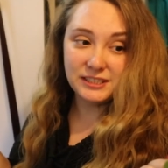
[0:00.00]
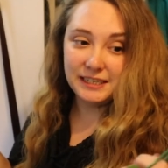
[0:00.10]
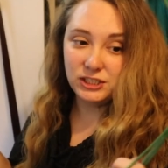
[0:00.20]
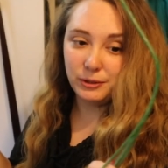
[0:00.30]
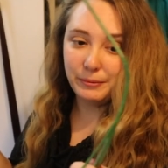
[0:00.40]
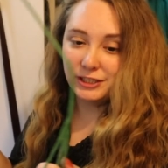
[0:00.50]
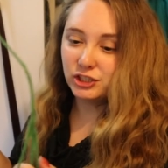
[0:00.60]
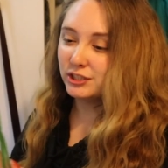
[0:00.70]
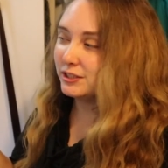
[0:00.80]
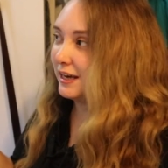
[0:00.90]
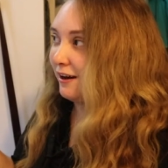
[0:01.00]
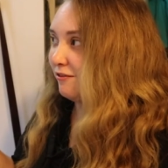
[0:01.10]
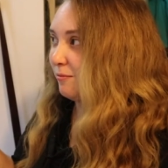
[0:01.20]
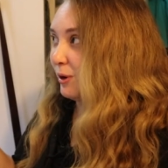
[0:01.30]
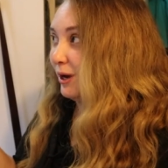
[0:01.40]
staging pictures
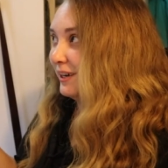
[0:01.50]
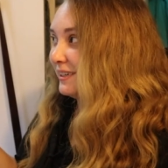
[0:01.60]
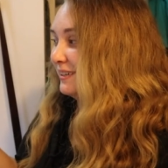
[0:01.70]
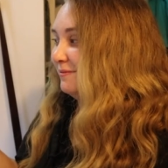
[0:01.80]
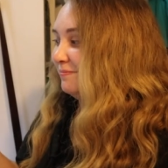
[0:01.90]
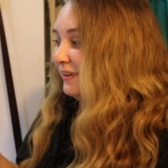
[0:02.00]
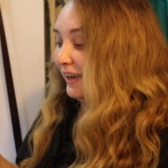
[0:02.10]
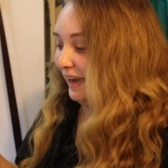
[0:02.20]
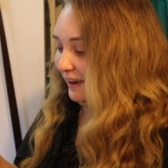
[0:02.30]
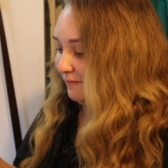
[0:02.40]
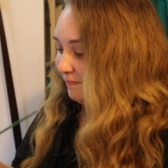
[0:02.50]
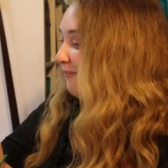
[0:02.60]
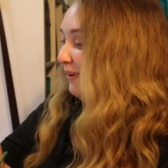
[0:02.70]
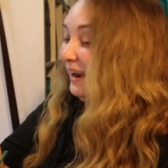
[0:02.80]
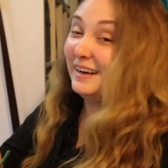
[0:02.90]
of product. Again,
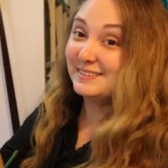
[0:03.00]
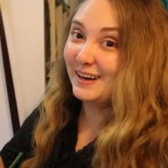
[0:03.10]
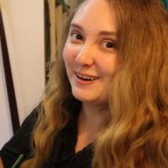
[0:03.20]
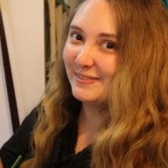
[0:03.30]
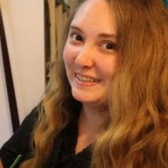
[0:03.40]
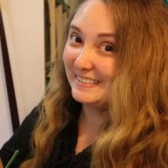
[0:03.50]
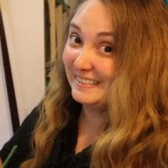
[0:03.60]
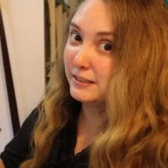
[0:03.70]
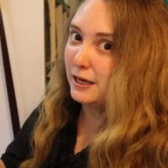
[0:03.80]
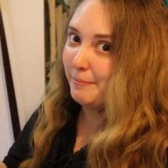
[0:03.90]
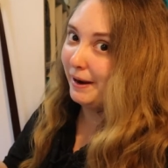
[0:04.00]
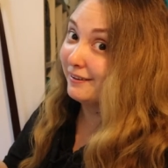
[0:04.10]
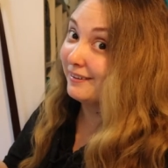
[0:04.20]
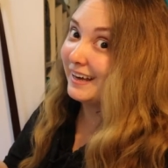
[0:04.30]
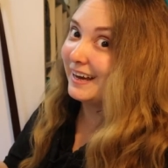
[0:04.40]
when I start a business,
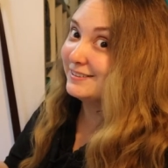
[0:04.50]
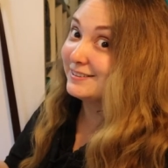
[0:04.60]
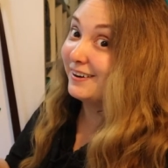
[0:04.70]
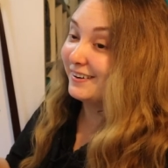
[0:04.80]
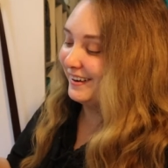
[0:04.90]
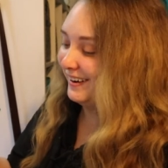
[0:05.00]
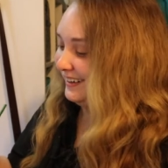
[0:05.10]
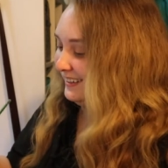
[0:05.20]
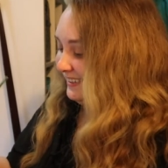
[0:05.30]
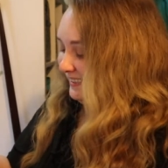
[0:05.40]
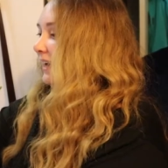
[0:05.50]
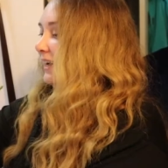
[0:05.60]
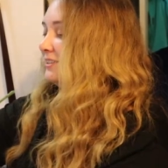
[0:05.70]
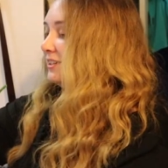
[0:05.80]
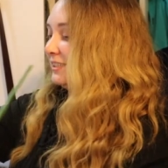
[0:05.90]
apparently I start it hard. I
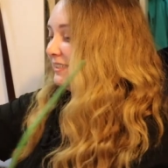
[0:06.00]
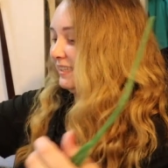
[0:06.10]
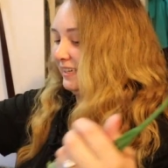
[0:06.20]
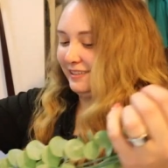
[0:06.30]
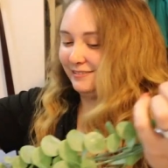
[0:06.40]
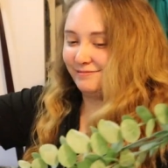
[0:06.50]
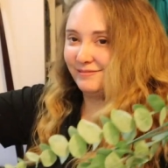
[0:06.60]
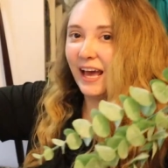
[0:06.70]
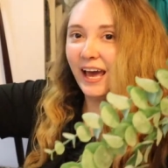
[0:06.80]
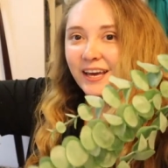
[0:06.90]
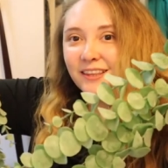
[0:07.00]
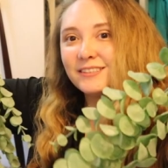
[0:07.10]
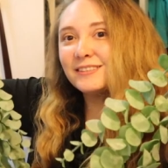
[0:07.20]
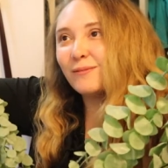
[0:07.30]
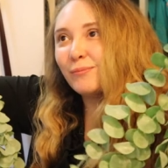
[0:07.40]
guess I'll just like hang
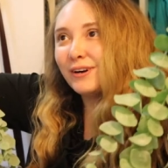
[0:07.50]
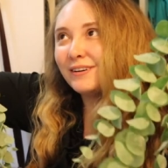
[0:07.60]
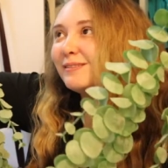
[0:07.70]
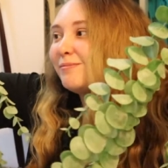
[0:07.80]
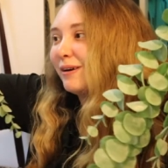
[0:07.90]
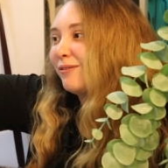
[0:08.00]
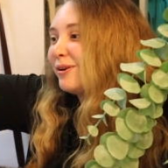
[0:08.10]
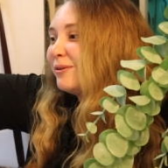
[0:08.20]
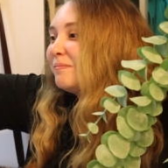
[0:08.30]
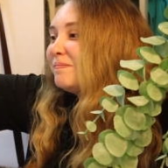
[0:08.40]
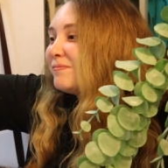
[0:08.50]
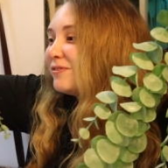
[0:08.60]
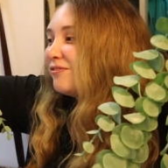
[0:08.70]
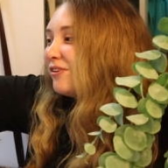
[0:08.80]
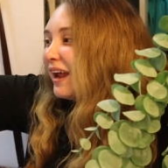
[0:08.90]
this somewhere in my room
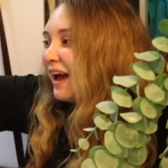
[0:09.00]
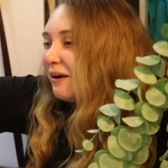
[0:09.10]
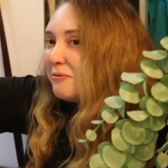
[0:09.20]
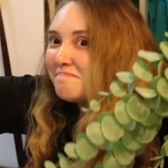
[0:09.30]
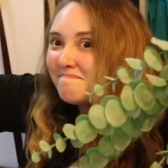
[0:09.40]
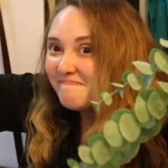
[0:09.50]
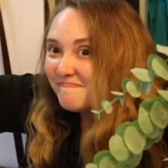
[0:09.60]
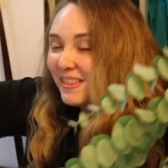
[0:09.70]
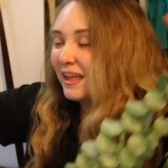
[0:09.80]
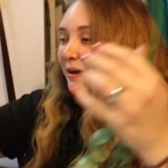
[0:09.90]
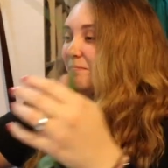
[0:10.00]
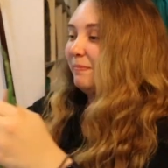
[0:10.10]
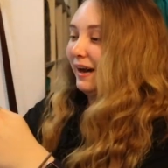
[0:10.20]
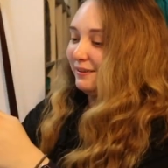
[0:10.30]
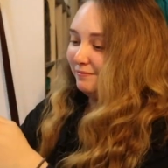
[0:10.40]
for now.
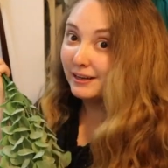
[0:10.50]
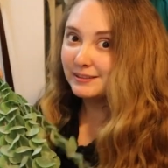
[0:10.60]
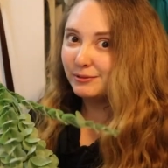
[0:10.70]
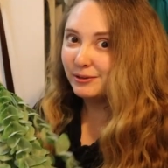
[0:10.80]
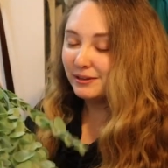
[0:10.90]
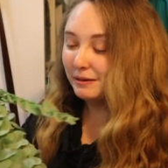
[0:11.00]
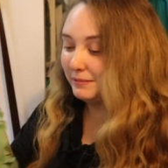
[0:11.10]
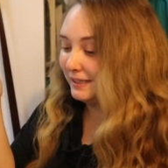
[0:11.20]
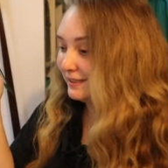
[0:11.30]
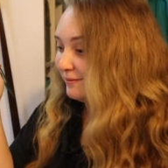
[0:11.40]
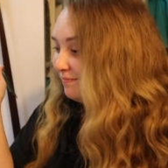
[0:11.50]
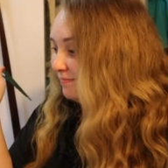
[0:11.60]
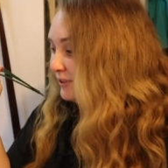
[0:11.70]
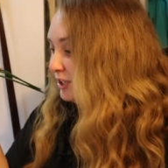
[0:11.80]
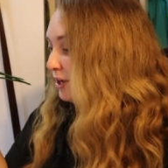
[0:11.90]
But got some eucalyptus
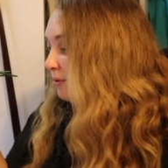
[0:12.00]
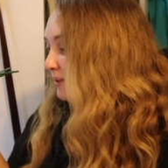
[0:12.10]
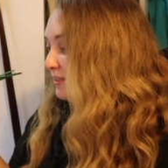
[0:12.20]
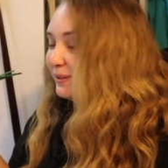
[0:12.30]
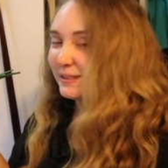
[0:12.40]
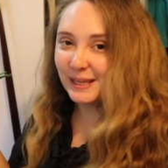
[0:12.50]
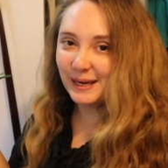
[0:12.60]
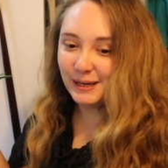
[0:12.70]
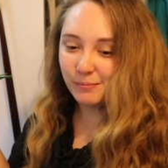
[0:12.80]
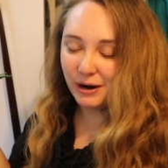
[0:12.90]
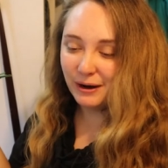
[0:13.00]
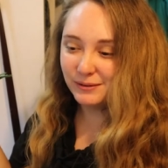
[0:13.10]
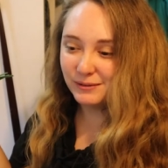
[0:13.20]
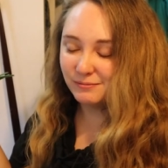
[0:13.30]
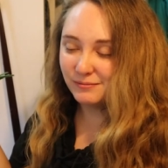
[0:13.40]
to go with those like
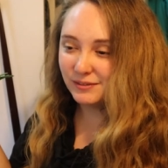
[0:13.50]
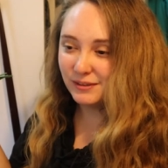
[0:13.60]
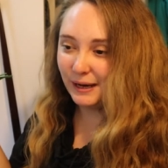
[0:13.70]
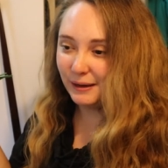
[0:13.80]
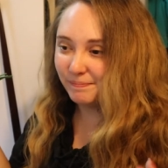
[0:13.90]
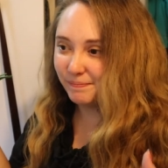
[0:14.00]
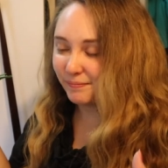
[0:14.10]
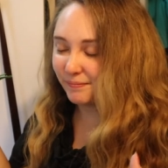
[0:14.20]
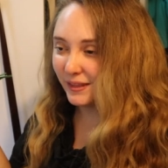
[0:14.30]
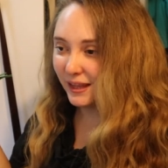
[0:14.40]
brown um,